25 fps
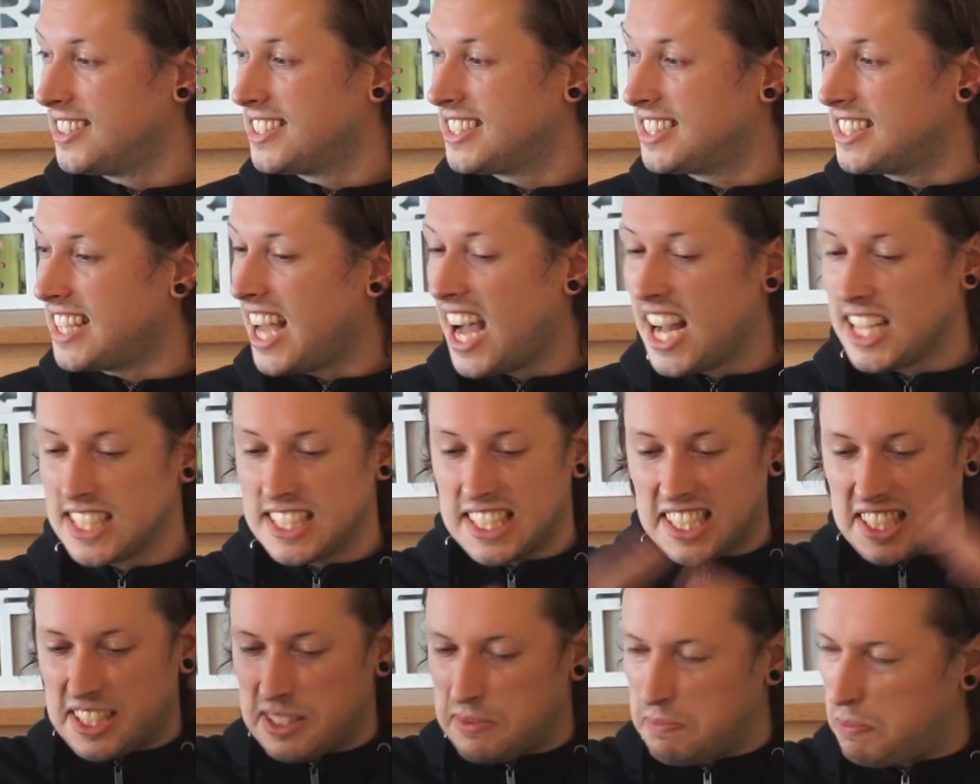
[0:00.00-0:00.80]

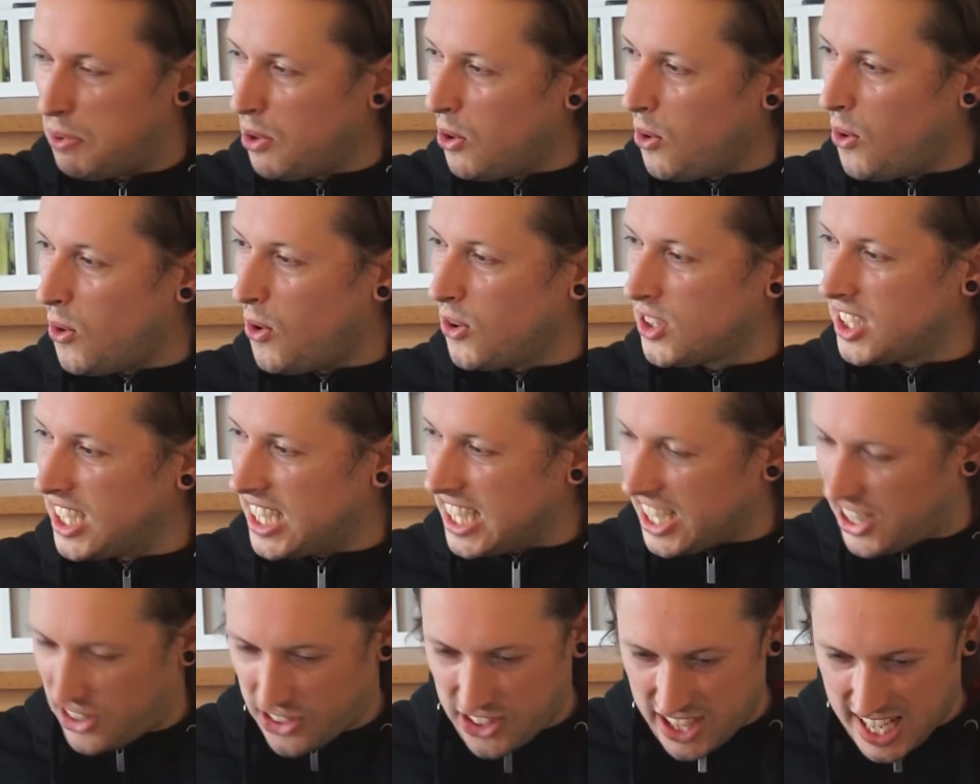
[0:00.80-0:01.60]
Stars explode and
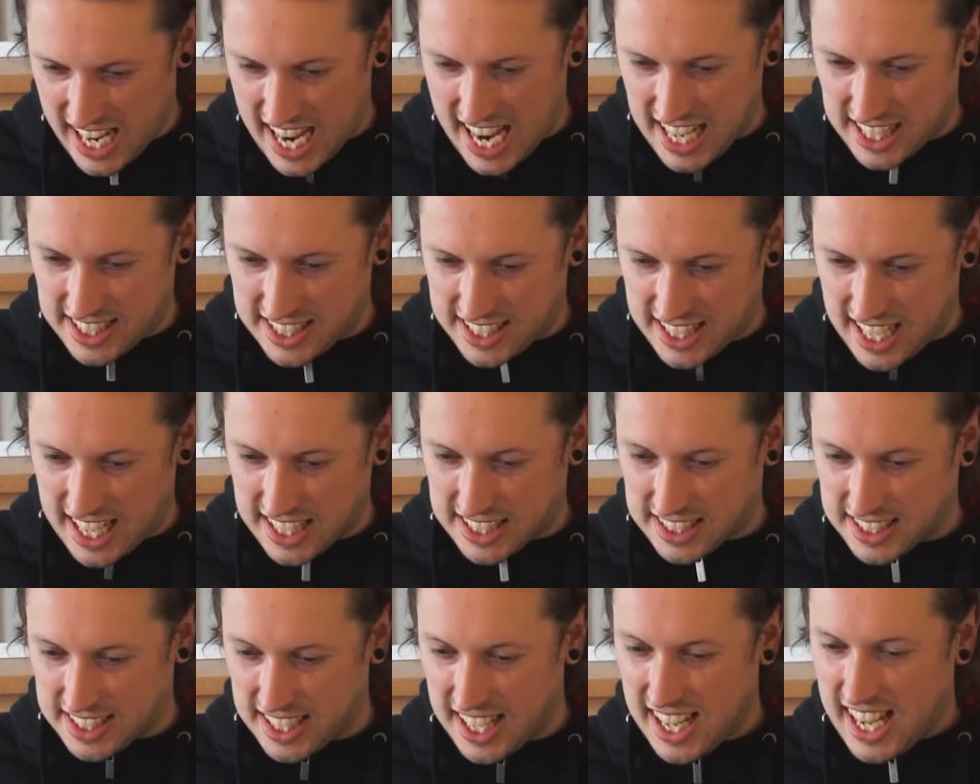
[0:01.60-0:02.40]
it creates
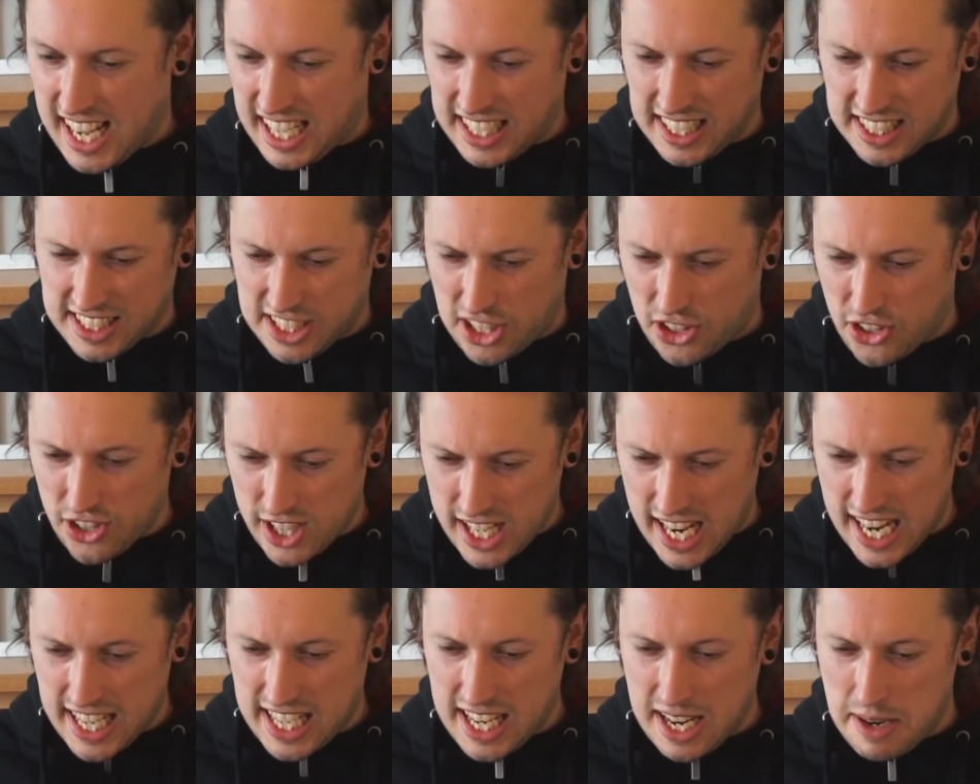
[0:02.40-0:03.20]
us, and it's
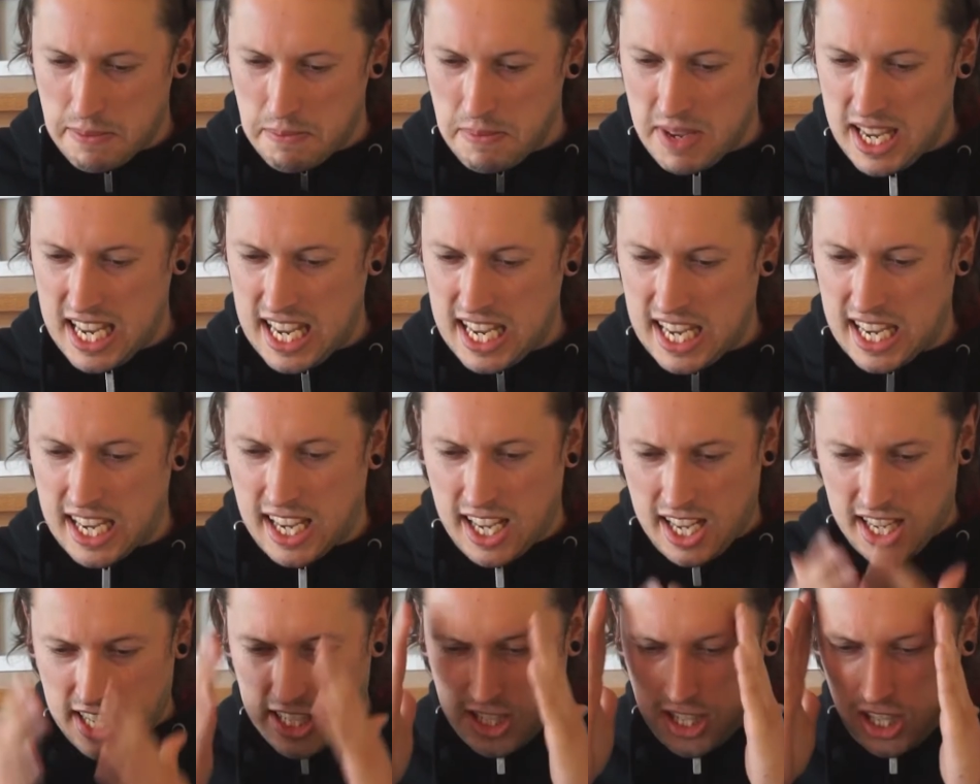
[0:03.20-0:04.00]
created
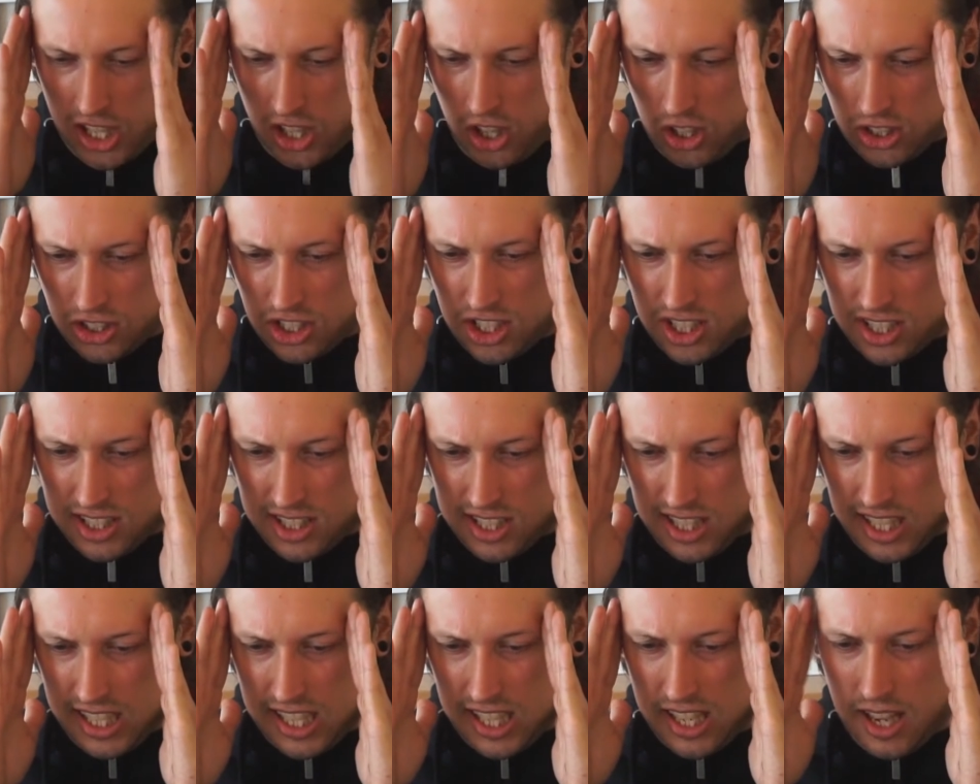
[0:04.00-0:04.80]
me to
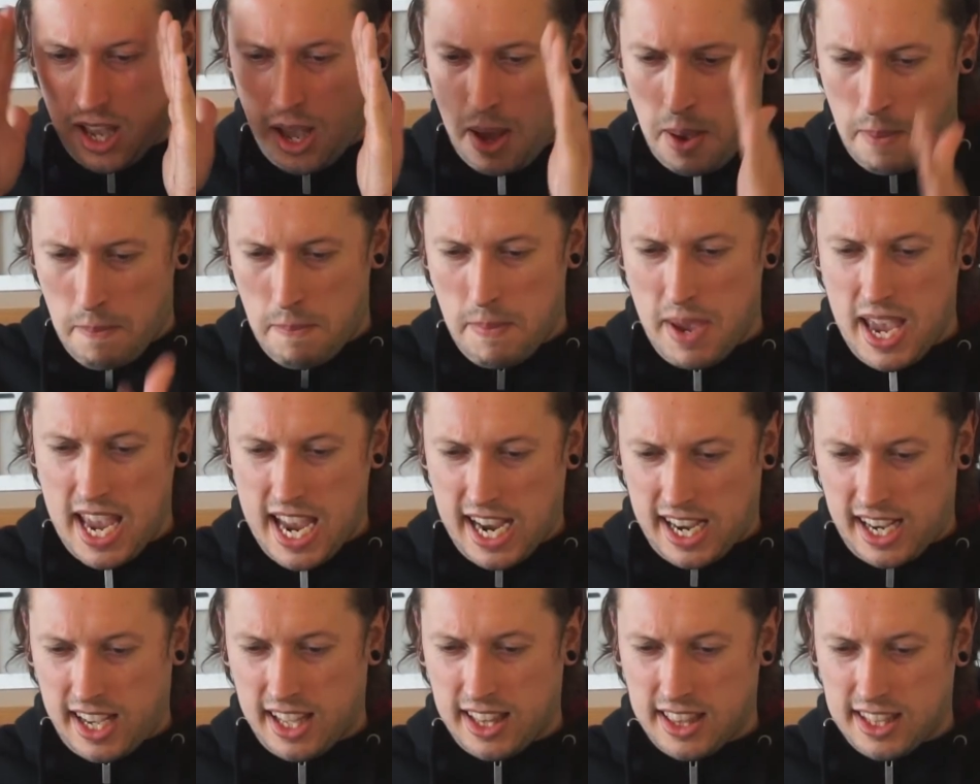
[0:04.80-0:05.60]
consciously
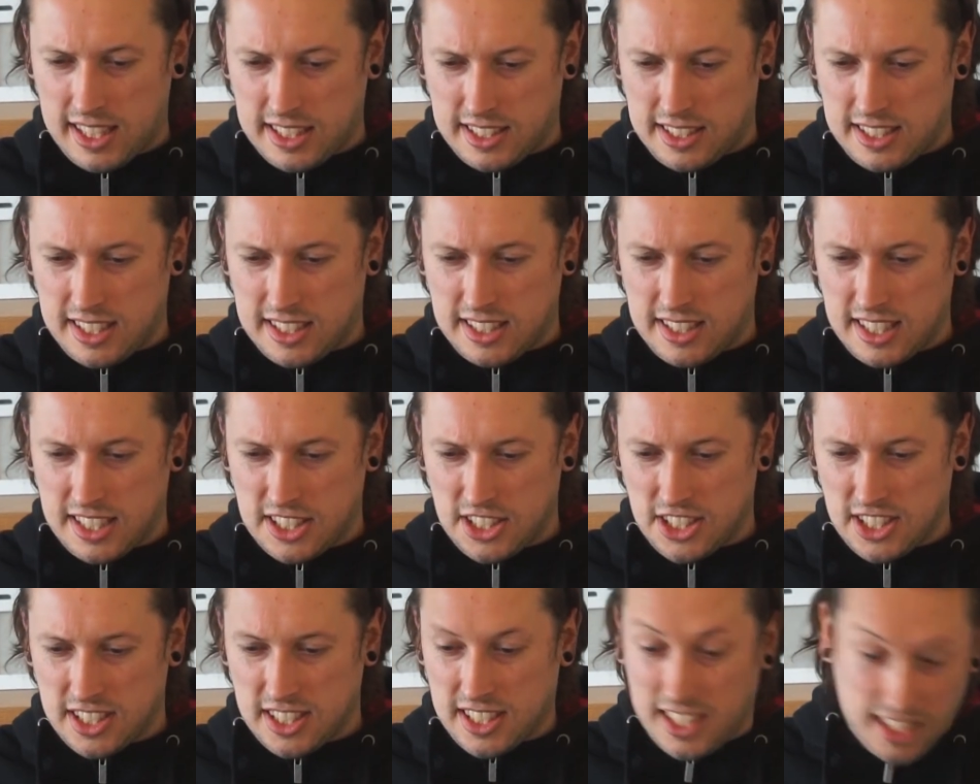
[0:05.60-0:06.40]
make this
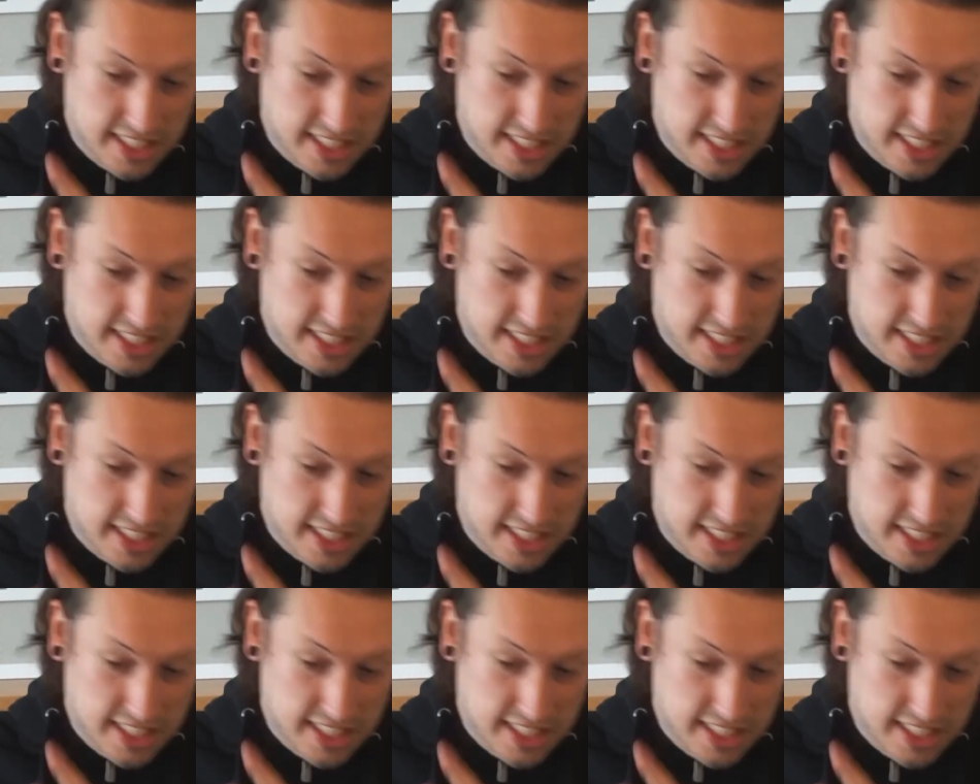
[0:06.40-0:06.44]
decision.